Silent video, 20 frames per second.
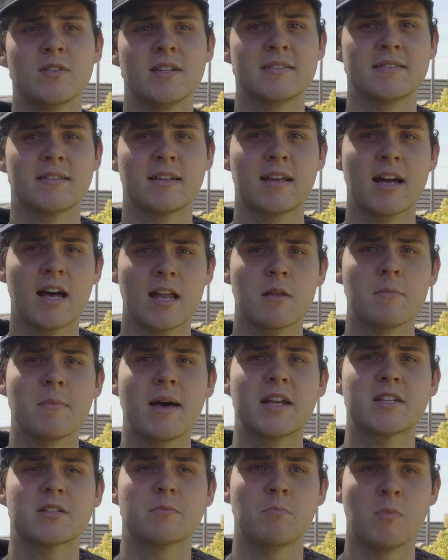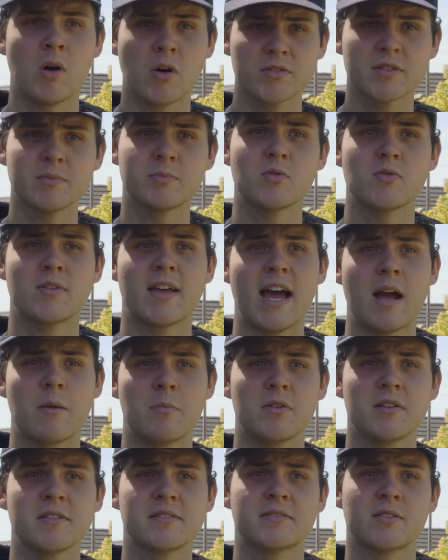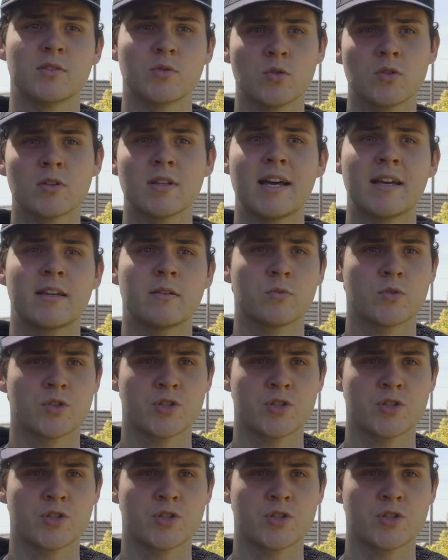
is to color match multiple cameras to look like it was